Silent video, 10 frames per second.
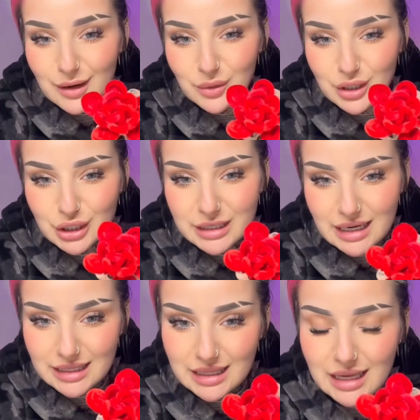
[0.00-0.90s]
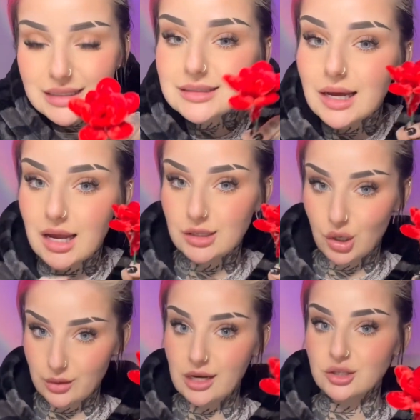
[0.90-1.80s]
we're looking like this. I know
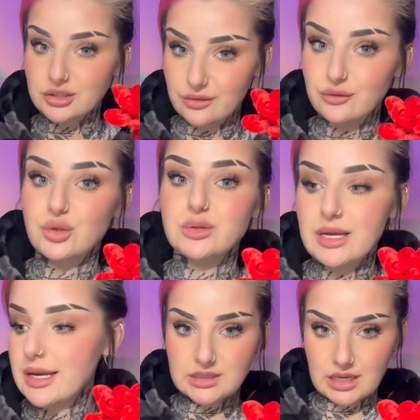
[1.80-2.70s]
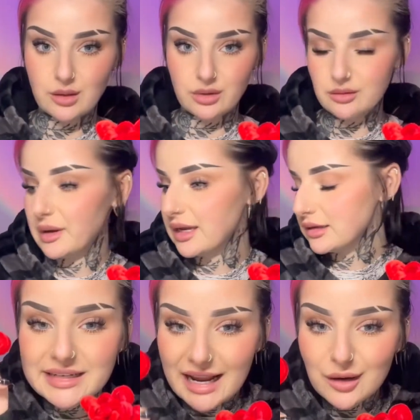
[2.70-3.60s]
that looks confusing, stay with me.
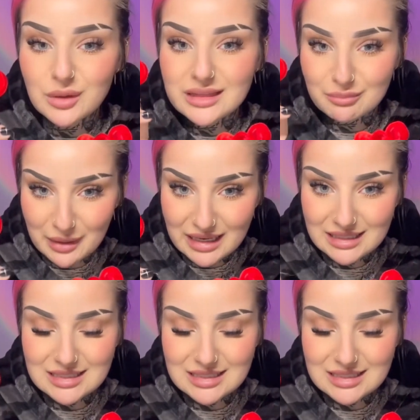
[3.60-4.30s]
Now with the biggest